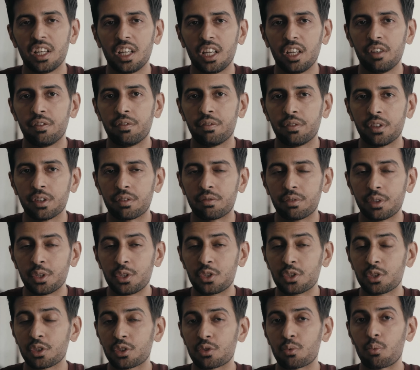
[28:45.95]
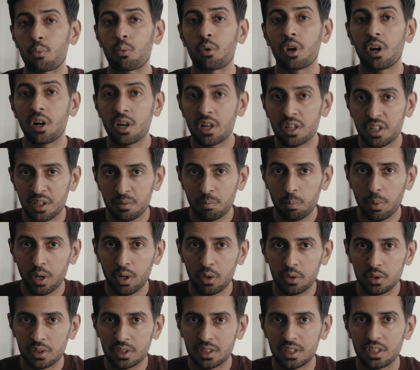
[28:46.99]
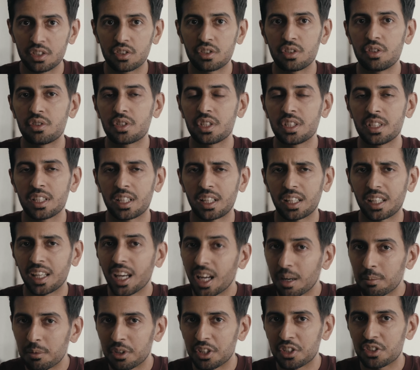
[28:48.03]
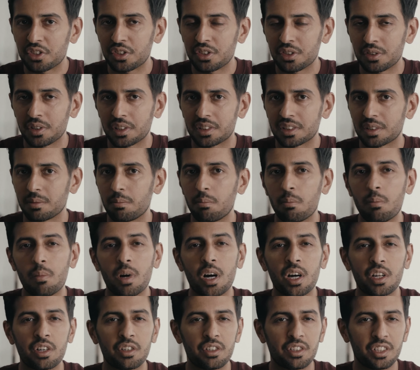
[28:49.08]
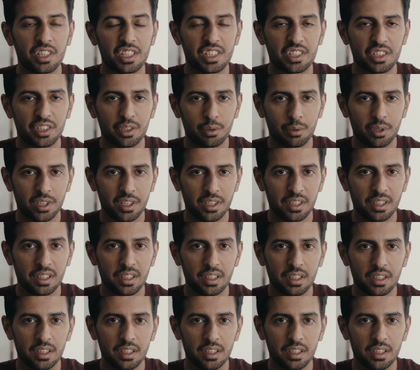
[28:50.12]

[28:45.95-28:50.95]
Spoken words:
If your footage looks wrong in post, it's usually not a camera issue, it's a monitoring one.